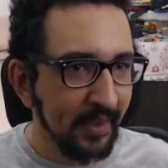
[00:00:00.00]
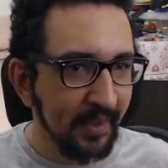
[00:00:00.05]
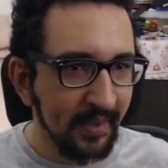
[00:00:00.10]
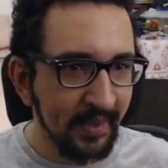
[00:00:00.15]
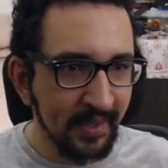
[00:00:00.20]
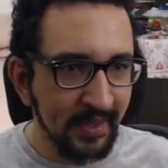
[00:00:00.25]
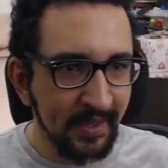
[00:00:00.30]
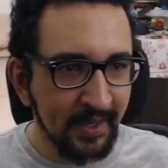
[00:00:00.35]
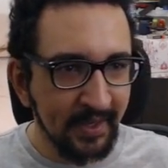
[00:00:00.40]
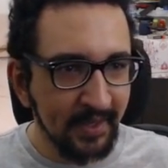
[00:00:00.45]

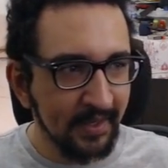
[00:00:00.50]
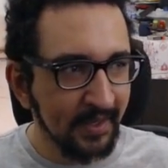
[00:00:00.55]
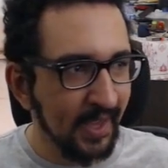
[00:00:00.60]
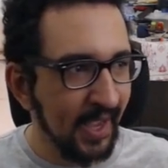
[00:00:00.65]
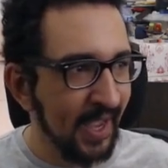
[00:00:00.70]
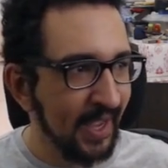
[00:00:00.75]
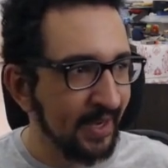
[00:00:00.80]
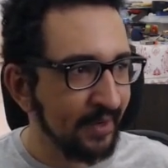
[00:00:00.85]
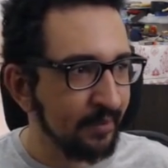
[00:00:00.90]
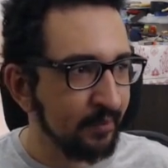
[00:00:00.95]

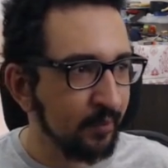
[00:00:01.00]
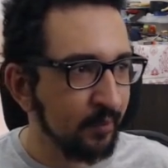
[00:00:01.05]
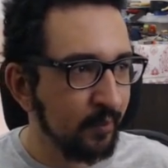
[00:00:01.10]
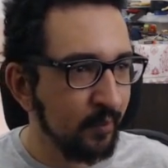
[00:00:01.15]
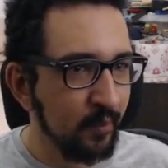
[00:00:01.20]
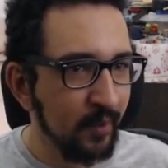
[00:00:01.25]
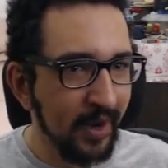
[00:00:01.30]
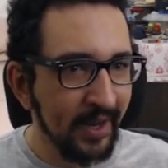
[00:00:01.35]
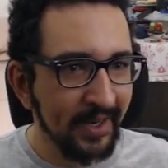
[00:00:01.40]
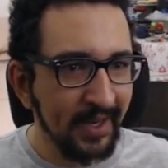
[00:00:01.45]
add
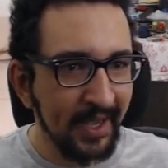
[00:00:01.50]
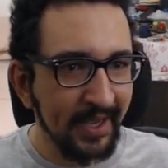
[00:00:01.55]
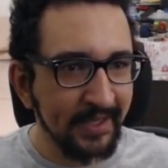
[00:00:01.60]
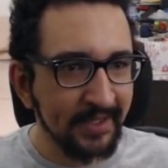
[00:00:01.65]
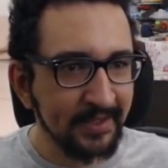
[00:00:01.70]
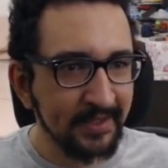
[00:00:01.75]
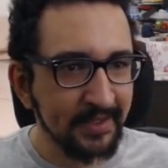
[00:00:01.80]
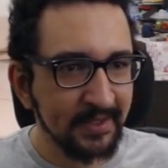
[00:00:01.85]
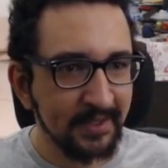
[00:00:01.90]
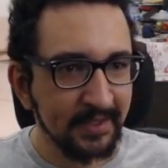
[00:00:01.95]
red
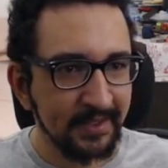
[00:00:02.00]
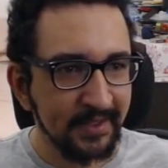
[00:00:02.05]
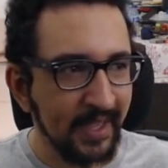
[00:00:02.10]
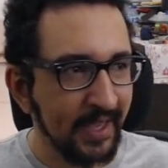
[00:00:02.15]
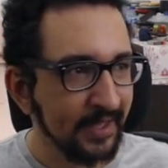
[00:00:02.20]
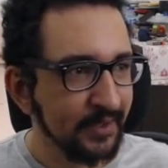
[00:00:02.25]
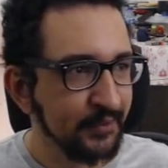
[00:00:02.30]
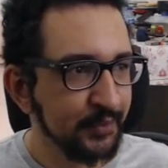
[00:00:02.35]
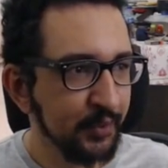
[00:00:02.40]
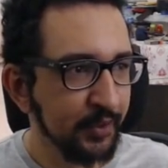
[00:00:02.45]
light
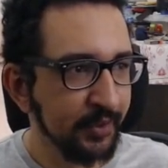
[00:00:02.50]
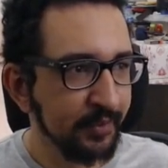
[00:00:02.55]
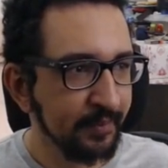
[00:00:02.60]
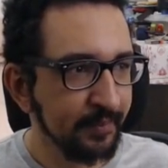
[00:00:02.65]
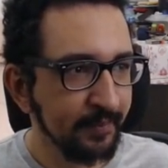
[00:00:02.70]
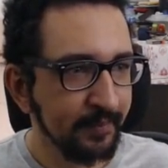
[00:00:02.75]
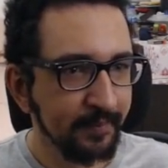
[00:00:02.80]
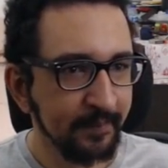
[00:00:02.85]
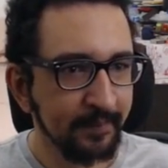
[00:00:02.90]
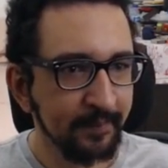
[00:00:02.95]
texture,
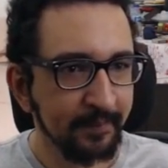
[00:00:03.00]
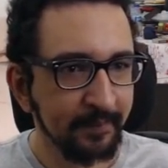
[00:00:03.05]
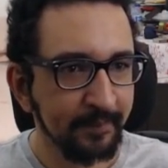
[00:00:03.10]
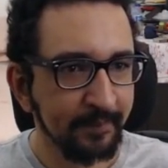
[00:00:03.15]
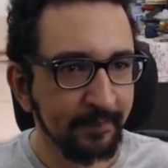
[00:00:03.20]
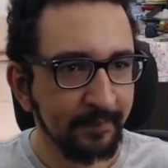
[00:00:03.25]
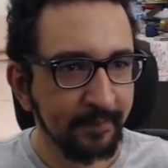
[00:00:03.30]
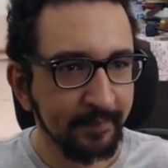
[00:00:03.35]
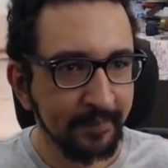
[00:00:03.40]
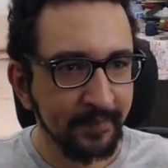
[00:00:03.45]

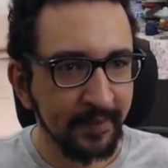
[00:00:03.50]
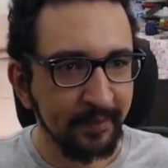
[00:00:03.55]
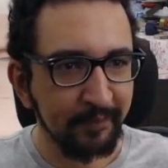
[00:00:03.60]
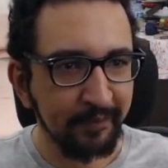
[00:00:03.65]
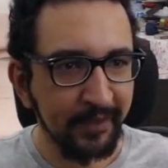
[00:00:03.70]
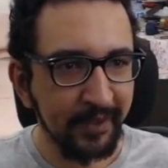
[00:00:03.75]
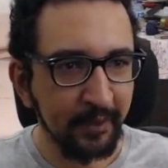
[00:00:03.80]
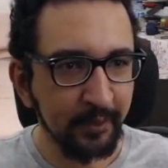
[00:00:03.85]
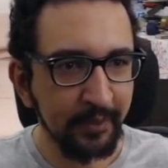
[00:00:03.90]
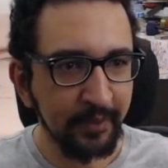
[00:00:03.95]
the
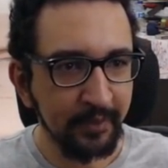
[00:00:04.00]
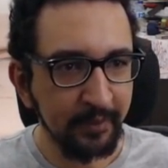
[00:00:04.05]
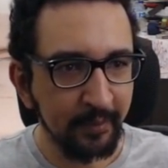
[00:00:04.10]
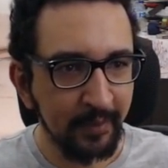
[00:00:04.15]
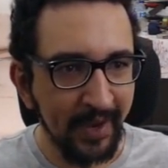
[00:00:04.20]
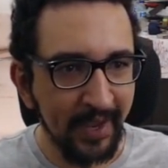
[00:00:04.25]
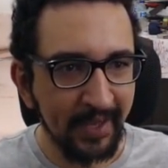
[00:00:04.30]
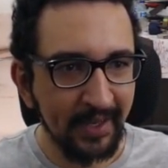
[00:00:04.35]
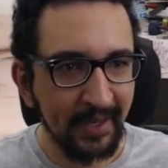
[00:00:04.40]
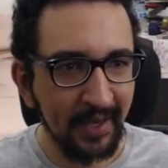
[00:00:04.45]
field
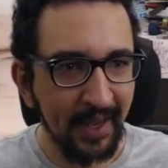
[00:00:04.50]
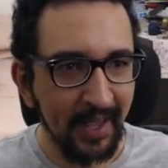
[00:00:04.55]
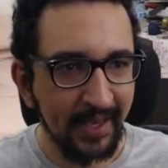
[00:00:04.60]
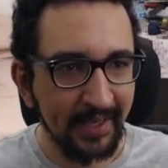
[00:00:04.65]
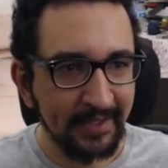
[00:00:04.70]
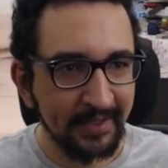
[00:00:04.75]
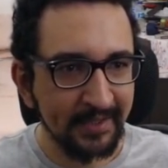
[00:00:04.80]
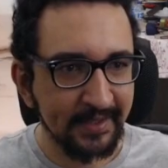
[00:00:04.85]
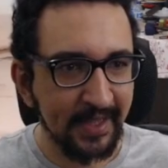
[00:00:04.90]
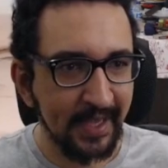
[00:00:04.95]
red
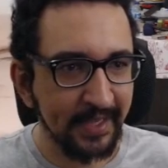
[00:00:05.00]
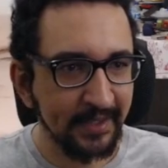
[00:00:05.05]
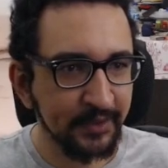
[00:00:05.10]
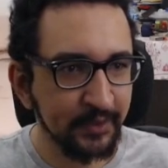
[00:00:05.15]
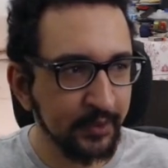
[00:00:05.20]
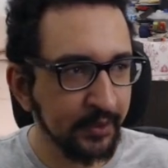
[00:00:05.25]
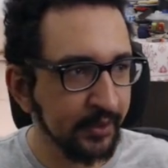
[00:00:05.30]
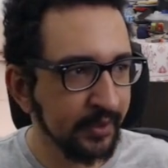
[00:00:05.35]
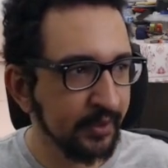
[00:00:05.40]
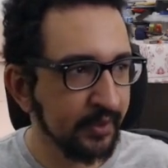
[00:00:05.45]
light
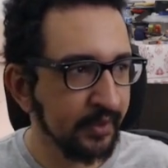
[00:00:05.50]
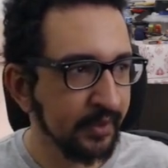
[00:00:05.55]
texture,